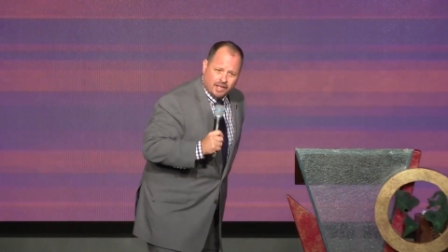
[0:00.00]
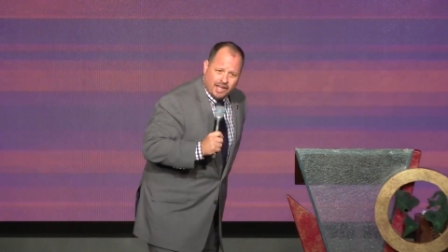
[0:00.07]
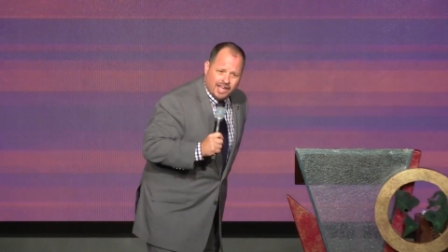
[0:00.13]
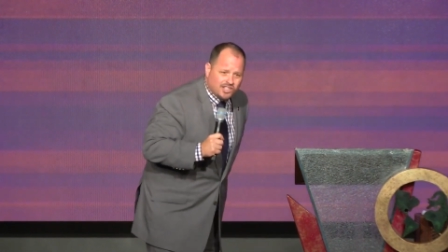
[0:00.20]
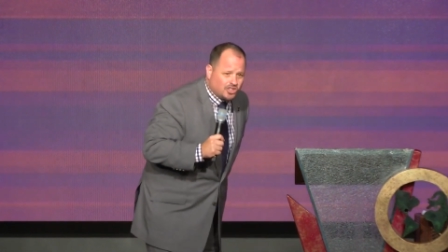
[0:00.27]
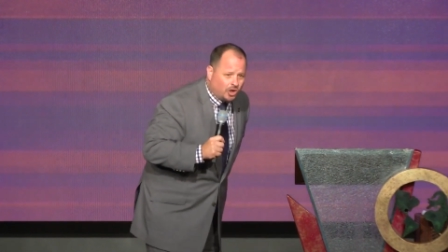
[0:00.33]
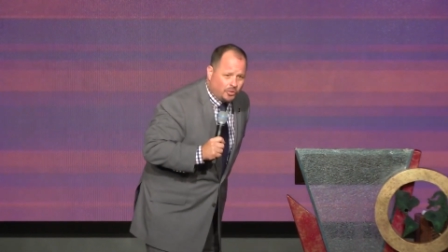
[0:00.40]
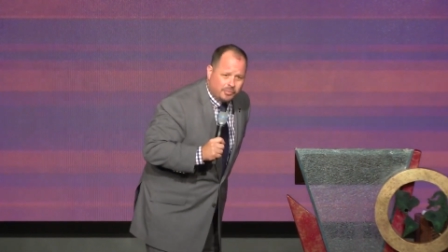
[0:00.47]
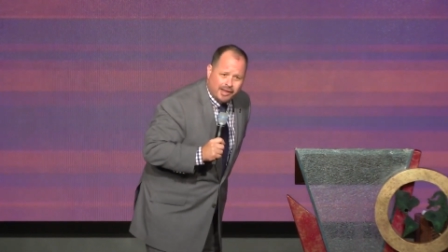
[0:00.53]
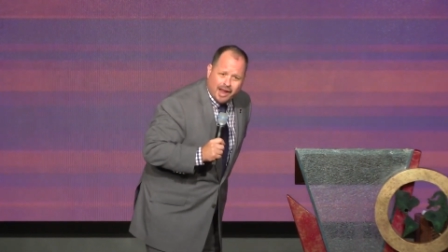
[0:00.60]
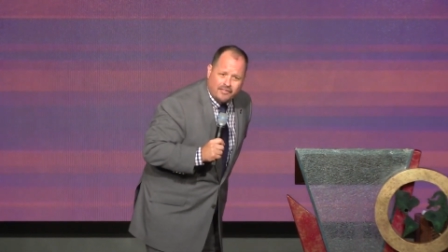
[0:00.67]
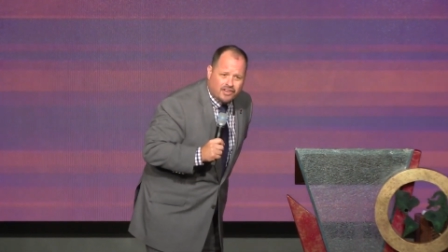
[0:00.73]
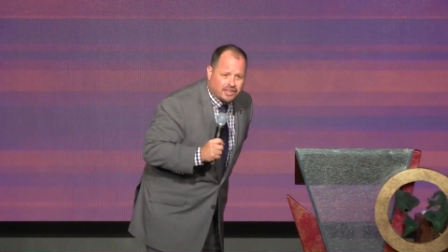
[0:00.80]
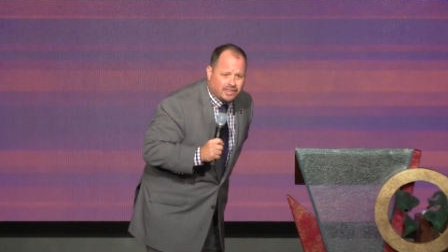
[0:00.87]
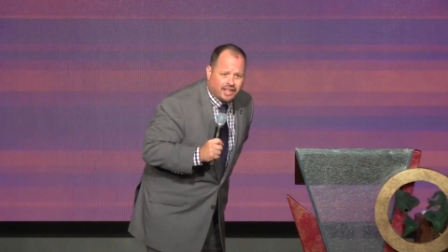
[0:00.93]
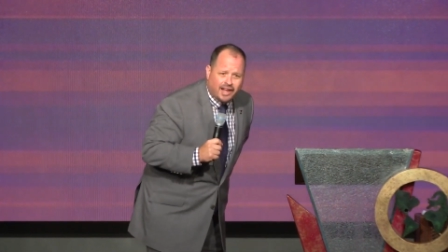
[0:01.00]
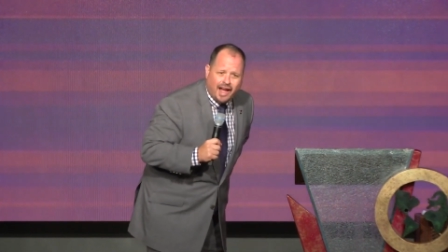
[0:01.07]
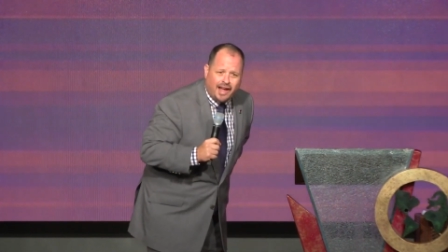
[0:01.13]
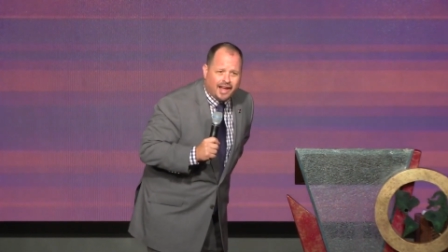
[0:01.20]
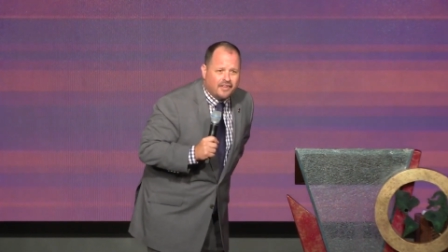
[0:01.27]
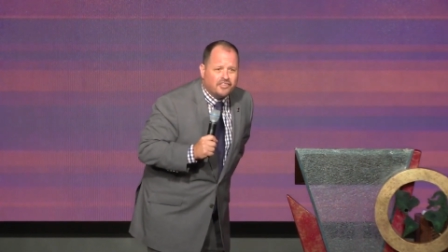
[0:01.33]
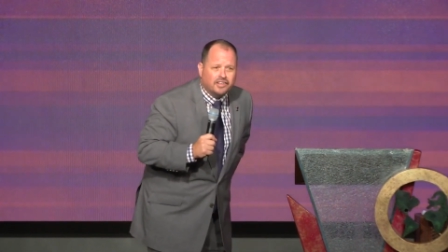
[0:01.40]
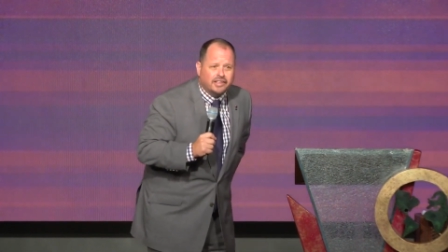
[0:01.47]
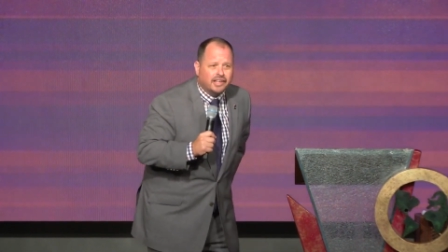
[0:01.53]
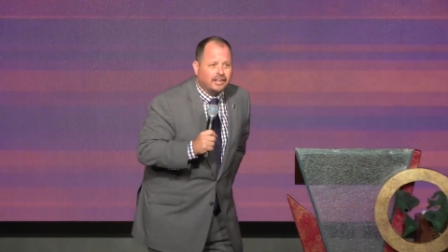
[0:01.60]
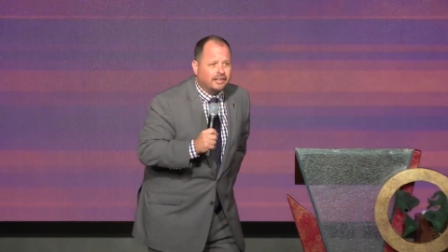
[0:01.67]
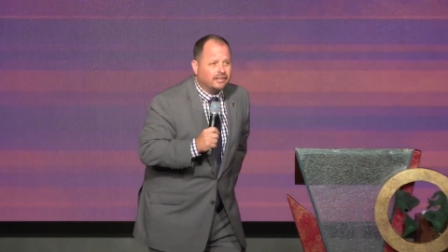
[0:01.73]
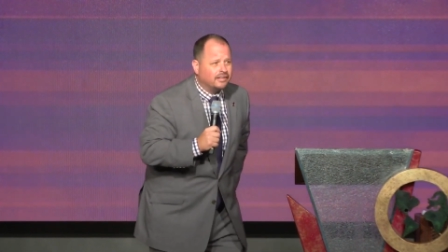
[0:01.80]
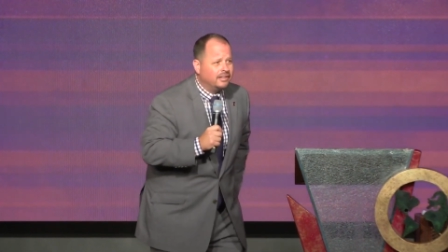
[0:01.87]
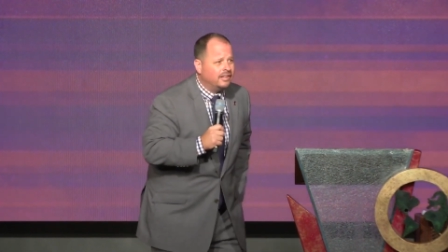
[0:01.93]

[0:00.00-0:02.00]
He told me everything I ever did.